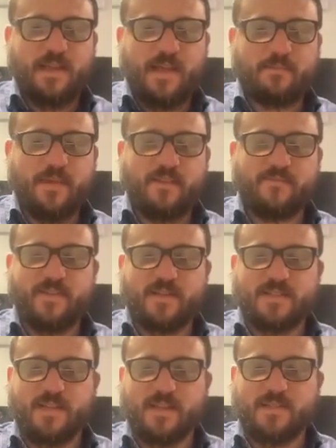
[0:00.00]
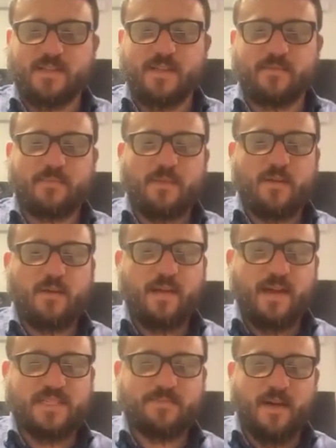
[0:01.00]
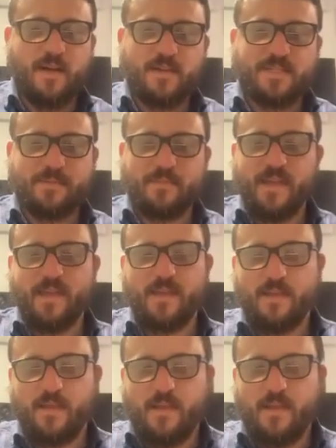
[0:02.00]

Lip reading: and metaphysics and cosmology meet.